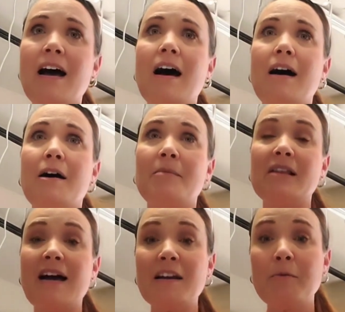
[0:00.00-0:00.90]
A
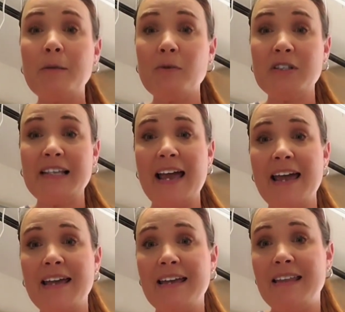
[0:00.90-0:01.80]
lot of people
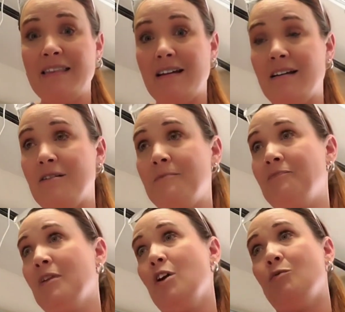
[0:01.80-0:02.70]
say in the
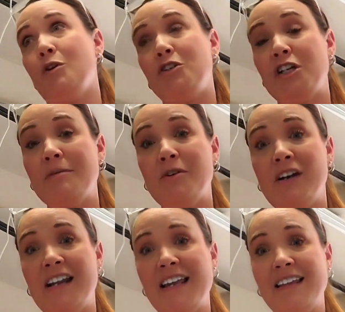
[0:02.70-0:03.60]
roach
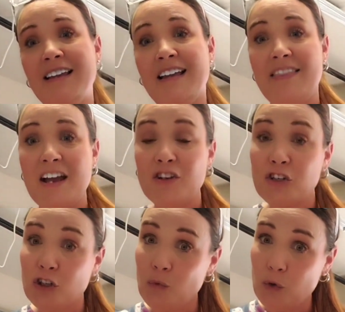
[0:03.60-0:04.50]
community that you
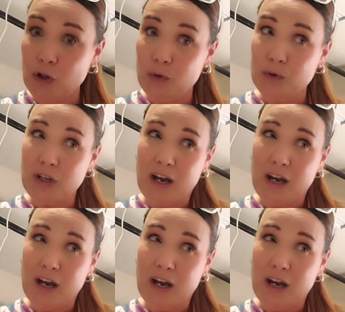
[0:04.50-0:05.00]
should use